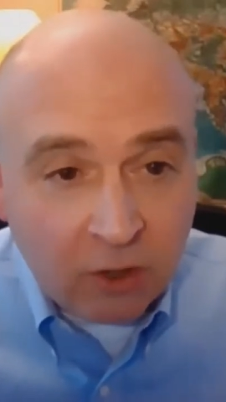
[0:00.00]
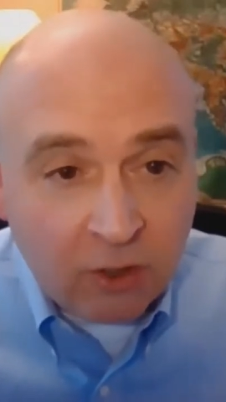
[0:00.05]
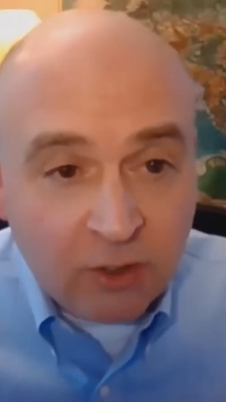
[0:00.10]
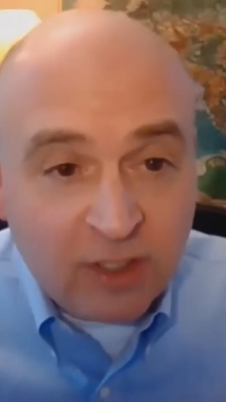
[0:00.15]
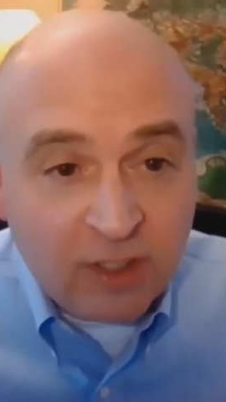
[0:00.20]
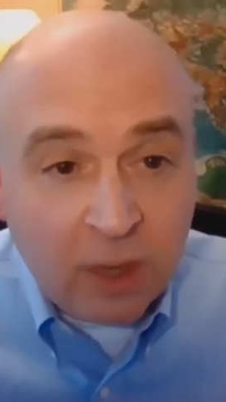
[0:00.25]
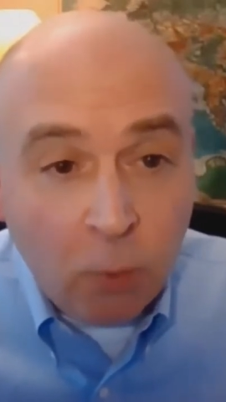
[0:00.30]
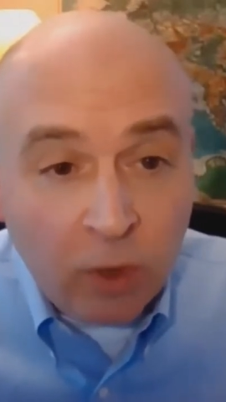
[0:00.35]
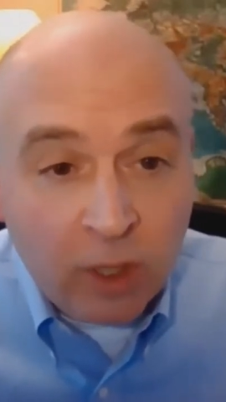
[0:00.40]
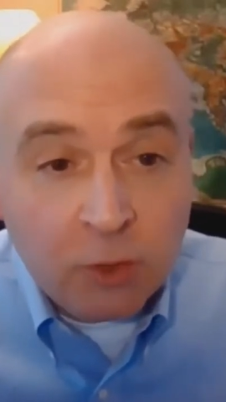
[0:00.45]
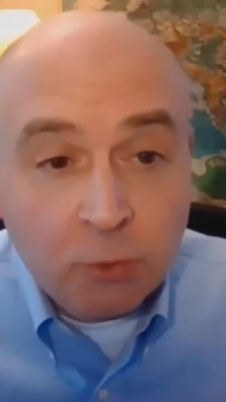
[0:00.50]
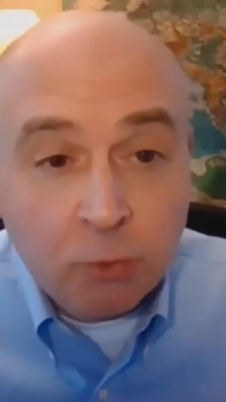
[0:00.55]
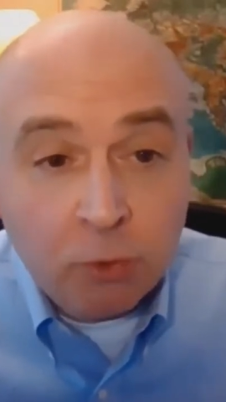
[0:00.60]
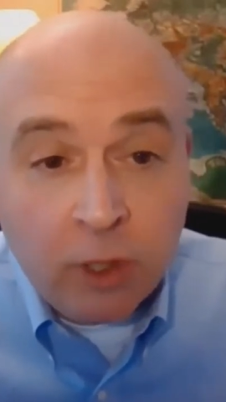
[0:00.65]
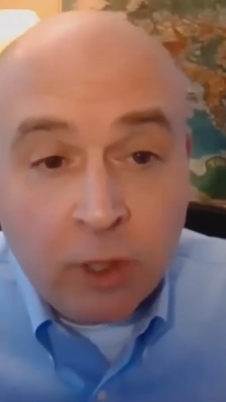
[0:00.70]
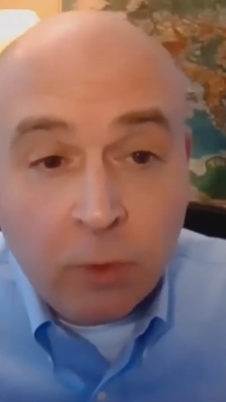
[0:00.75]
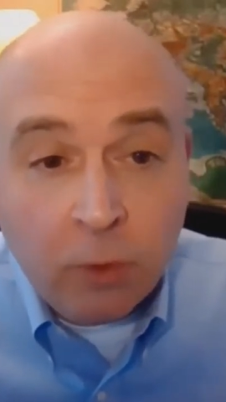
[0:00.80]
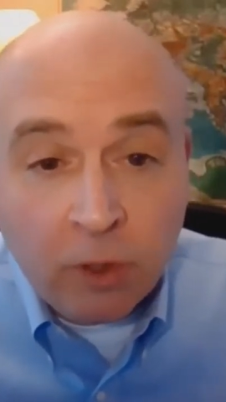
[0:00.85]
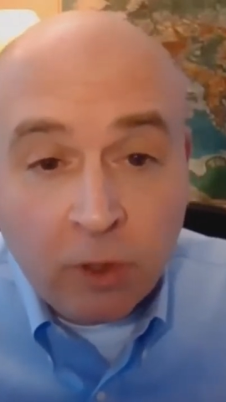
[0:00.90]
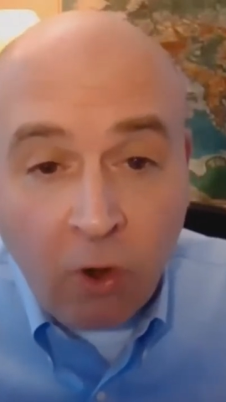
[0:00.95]
to understand what
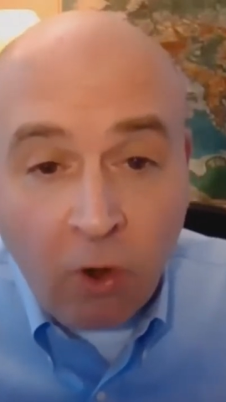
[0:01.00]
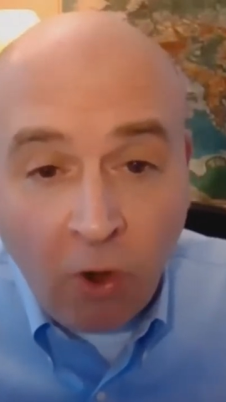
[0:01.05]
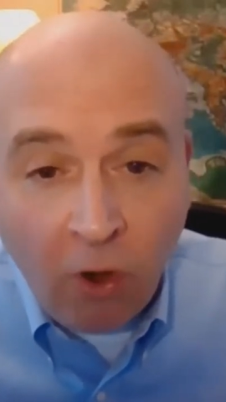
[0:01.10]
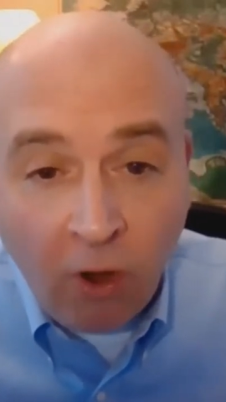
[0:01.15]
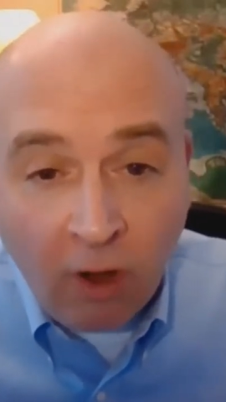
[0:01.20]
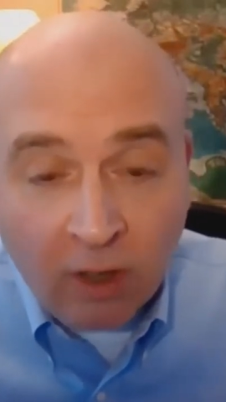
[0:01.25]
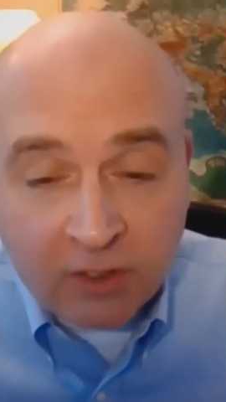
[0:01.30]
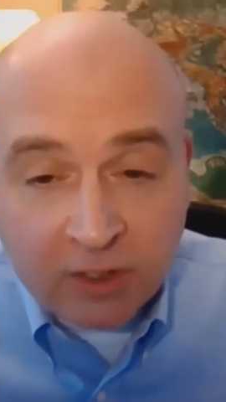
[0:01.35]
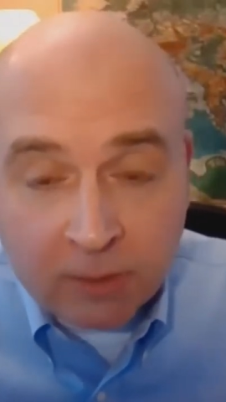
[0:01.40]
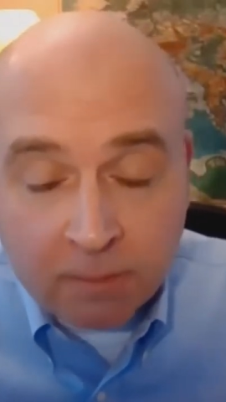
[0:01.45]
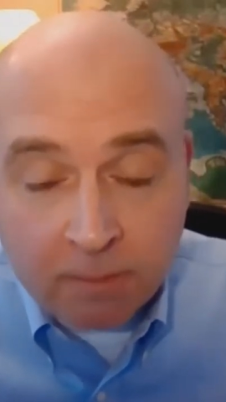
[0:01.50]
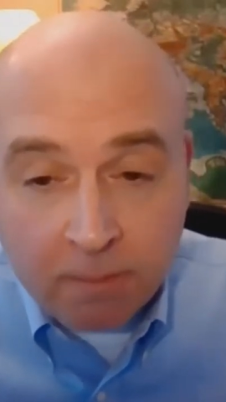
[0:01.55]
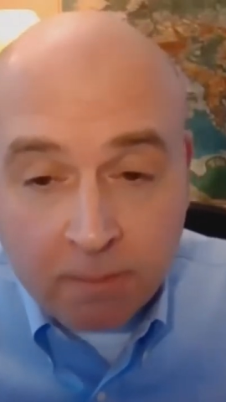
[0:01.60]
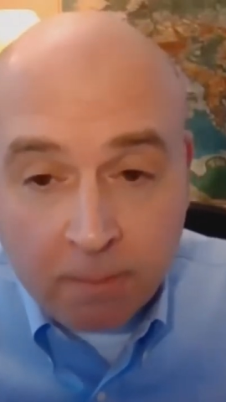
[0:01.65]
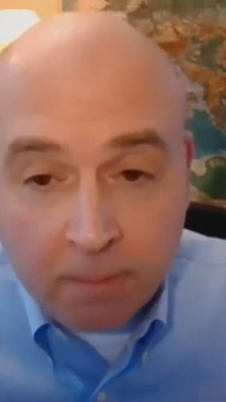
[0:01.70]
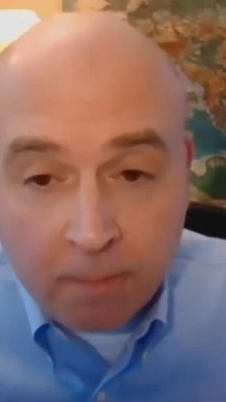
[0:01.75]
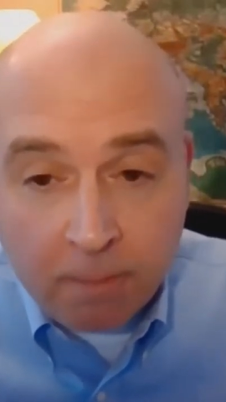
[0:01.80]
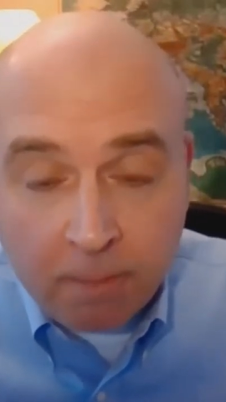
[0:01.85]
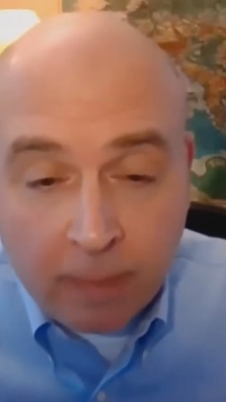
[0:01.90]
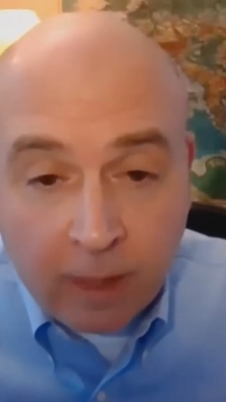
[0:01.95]
it's really going to cost
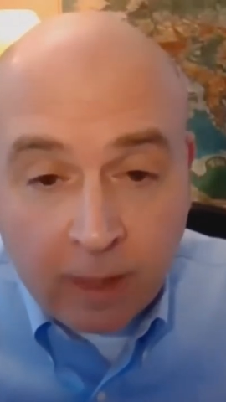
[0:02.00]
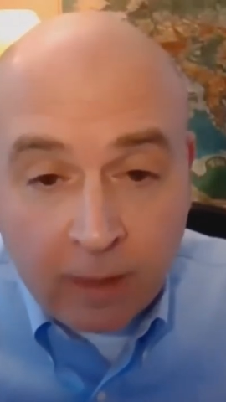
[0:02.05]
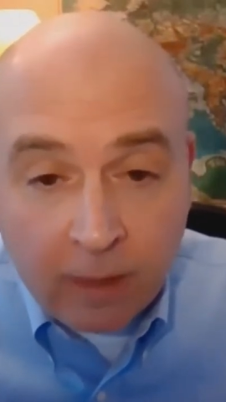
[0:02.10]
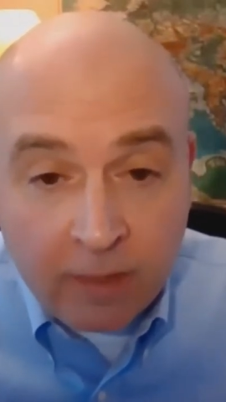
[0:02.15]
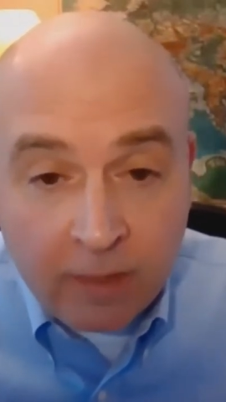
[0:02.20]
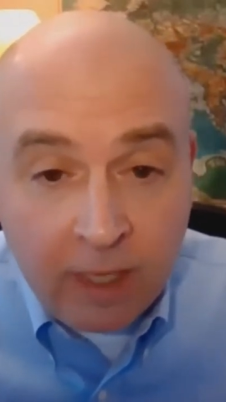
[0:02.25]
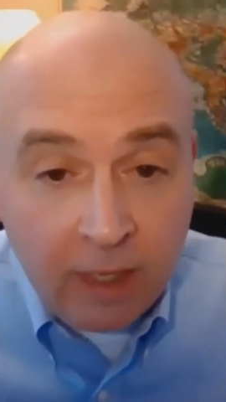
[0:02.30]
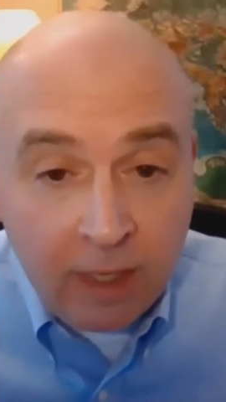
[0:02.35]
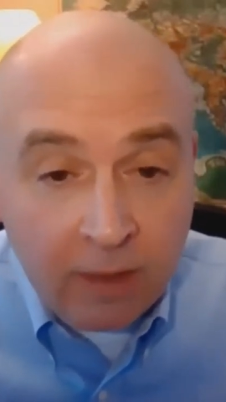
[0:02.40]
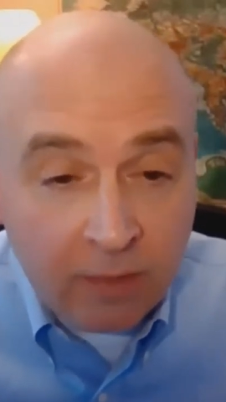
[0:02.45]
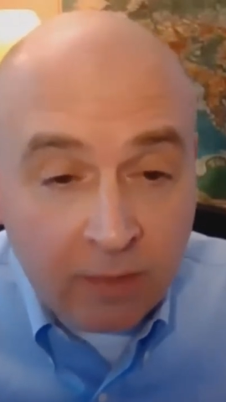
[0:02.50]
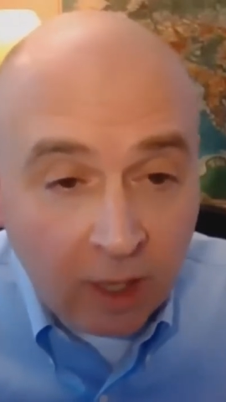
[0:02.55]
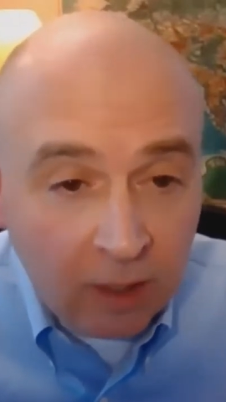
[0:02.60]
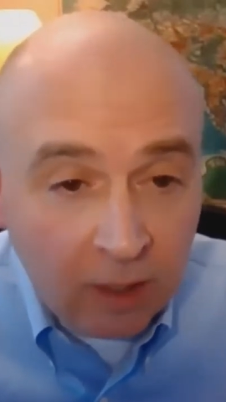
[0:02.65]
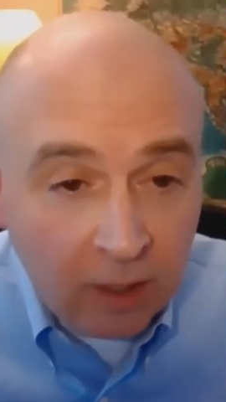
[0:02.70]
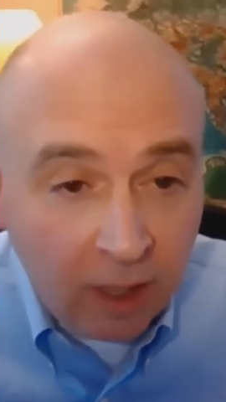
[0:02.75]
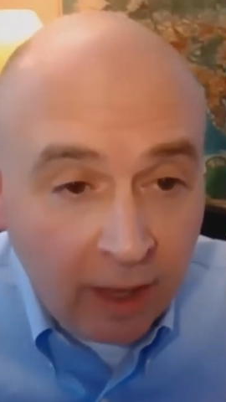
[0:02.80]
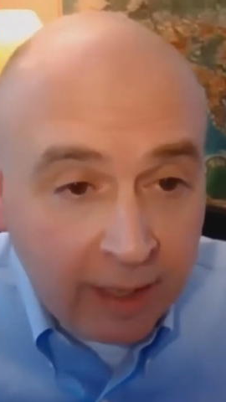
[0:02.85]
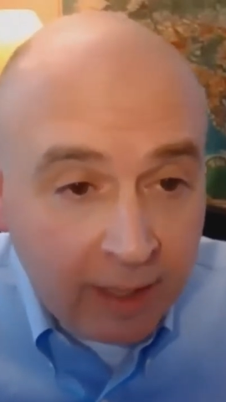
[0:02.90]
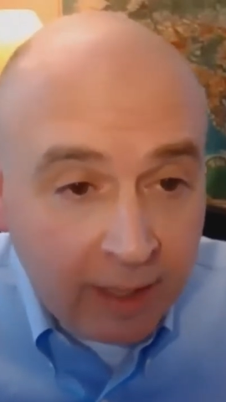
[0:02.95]
the, the
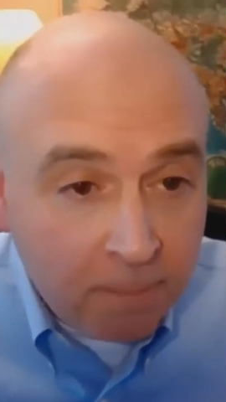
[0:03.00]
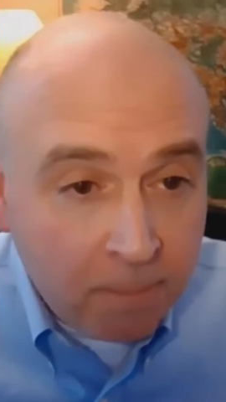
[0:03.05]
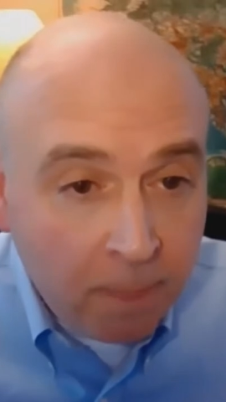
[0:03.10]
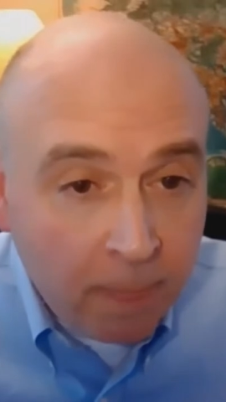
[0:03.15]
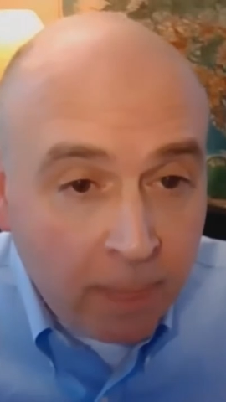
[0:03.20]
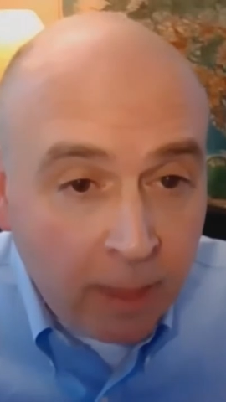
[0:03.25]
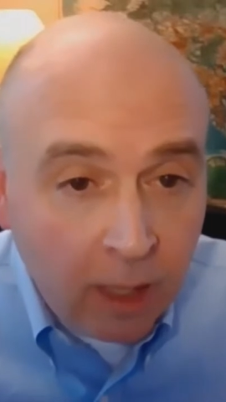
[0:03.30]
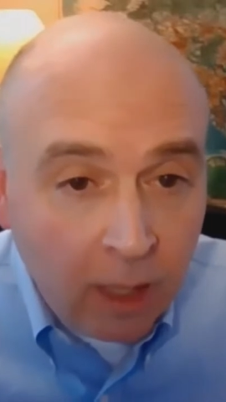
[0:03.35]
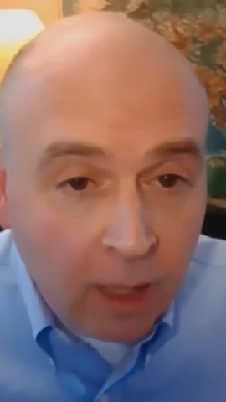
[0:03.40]
client.